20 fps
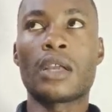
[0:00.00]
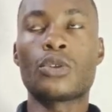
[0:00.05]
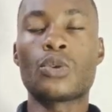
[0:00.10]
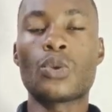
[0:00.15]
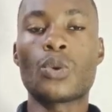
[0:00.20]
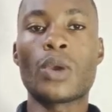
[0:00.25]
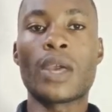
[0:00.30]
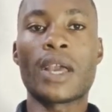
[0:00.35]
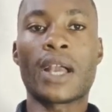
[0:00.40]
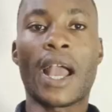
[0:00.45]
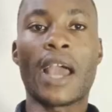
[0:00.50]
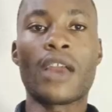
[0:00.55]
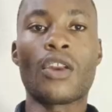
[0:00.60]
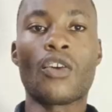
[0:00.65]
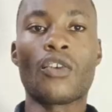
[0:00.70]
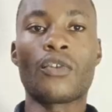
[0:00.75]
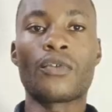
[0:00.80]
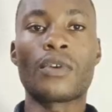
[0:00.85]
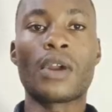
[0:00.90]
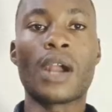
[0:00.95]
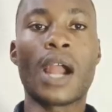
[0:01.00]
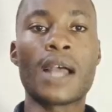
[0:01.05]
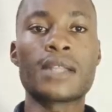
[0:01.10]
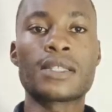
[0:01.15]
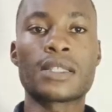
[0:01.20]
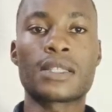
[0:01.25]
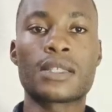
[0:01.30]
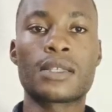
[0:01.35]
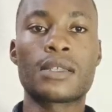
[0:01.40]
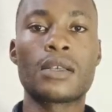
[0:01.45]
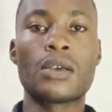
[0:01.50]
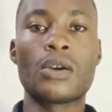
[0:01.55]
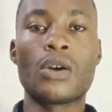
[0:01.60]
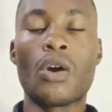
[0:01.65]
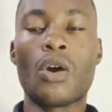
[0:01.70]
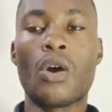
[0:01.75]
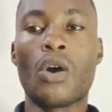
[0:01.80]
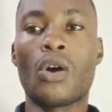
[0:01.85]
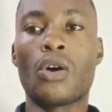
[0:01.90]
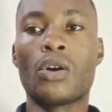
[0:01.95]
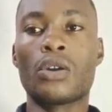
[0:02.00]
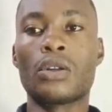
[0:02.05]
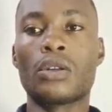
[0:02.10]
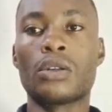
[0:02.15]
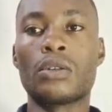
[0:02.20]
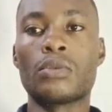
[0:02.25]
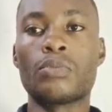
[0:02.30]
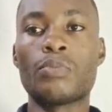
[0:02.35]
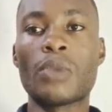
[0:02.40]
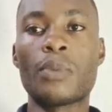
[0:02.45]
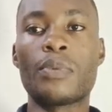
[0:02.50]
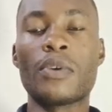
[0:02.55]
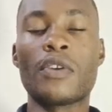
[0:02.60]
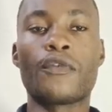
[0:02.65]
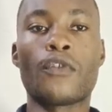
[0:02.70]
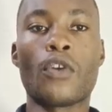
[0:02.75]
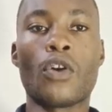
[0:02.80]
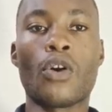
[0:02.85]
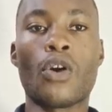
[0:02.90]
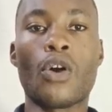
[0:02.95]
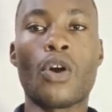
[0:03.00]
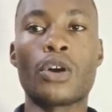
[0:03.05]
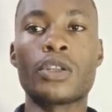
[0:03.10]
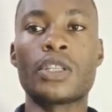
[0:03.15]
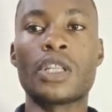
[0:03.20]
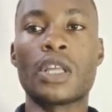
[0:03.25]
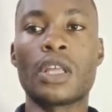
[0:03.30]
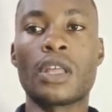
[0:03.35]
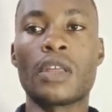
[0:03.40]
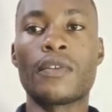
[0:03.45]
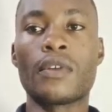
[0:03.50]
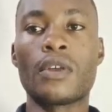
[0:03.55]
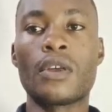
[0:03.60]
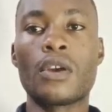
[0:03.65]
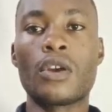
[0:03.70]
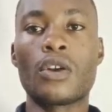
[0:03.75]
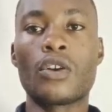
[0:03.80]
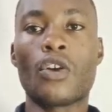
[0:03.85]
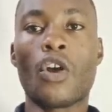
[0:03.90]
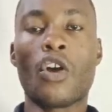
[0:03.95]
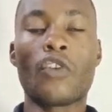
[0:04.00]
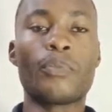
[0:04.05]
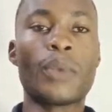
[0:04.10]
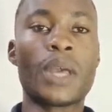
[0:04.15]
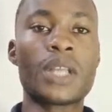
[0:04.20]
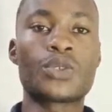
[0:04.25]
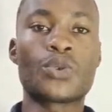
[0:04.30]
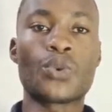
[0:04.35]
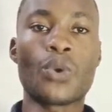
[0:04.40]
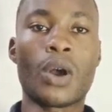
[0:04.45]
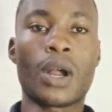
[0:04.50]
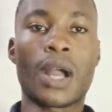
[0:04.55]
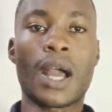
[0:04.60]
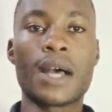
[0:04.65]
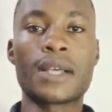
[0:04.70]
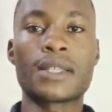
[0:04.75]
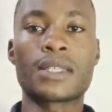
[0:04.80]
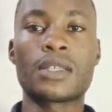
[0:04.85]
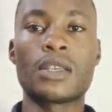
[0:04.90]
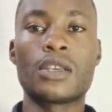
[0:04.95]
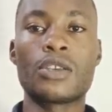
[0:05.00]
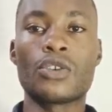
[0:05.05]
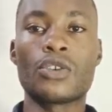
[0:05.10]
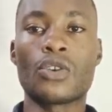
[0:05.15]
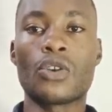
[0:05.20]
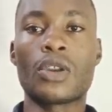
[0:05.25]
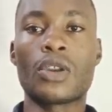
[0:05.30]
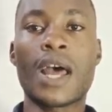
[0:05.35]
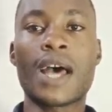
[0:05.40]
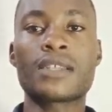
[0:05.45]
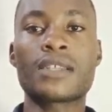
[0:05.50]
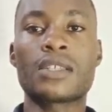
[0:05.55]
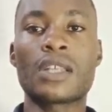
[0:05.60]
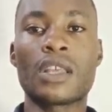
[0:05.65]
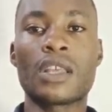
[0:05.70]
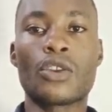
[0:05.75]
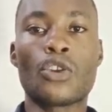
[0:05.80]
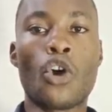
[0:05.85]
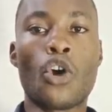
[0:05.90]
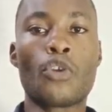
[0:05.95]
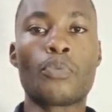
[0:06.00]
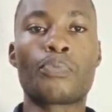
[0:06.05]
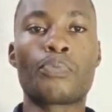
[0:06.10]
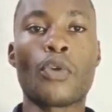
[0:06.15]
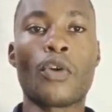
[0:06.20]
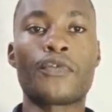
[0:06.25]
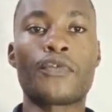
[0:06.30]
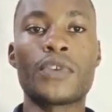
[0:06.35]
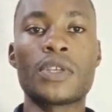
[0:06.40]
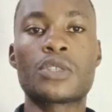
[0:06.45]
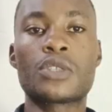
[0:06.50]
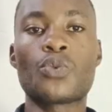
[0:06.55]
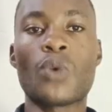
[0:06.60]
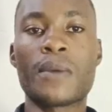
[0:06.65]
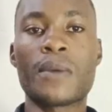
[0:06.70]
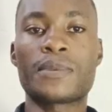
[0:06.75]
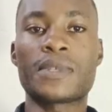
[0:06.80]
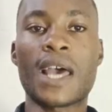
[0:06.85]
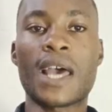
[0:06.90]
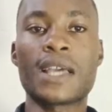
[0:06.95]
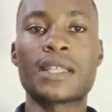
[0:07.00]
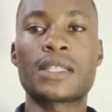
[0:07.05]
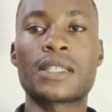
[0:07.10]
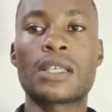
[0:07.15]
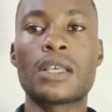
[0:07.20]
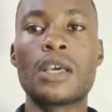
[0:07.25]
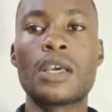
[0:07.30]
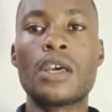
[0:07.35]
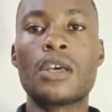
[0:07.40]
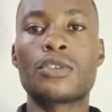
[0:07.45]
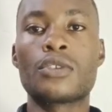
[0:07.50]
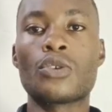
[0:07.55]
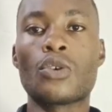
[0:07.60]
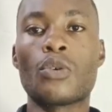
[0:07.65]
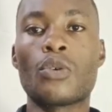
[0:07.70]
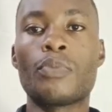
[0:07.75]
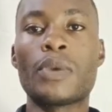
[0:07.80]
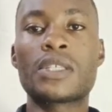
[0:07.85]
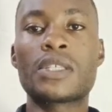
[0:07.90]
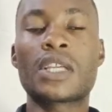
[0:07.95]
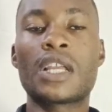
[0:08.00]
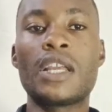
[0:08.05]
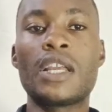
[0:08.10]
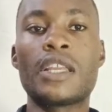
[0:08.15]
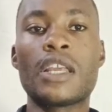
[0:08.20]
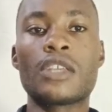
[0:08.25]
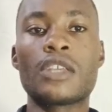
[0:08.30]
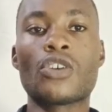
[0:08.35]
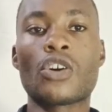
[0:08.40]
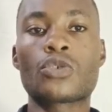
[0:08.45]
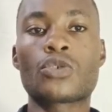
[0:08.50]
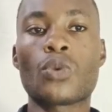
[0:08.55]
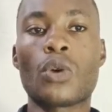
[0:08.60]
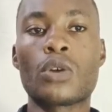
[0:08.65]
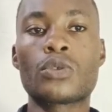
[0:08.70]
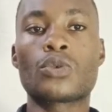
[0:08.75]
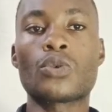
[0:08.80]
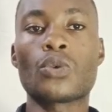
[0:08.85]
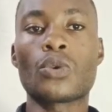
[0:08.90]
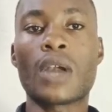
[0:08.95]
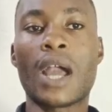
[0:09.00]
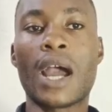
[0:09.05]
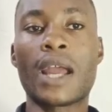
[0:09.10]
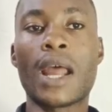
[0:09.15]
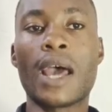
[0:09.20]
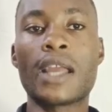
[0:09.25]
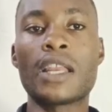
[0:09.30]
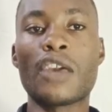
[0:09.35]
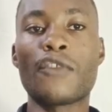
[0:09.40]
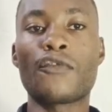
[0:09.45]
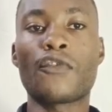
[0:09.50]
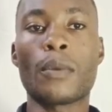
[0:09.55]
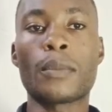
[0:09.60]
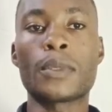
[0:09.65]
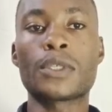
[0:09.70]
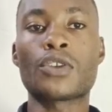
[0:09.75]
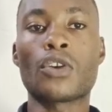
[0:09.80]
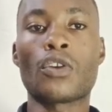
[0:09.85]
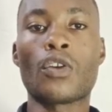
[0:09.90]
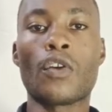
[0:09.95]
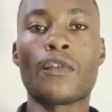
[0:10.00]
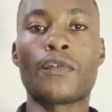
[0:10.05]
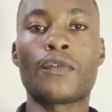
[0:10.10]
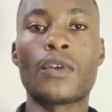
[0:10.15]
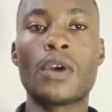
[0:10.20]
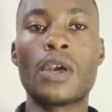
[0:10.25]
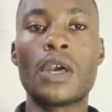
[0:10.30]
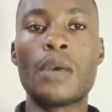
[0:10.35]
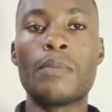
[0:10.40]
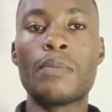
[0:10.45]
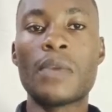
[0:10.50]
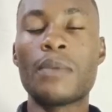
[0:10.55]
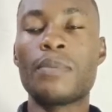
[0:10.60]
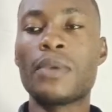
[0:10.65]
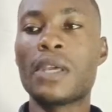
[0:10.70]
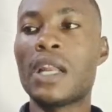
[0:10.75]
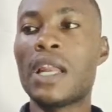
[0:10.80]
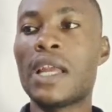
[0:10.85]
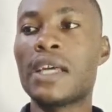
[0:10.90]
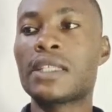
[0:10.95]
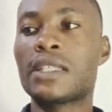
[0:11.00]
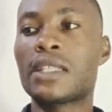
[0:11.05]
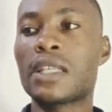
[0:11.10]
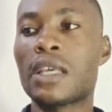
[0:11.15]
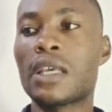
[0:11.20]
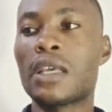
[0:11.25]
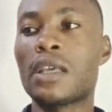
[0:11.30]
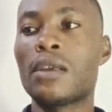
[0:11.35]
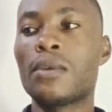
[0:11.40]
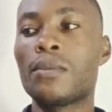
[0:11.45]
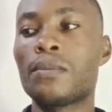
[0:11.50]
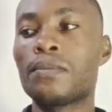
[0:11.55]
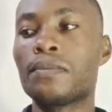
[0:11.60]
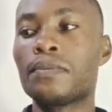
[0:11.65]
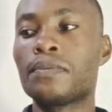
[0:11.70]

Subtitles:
do a kind of grant on, maybe for all the government workers. That's a non-profit website. So basically, they just want to gather the information of, maybe, let's say,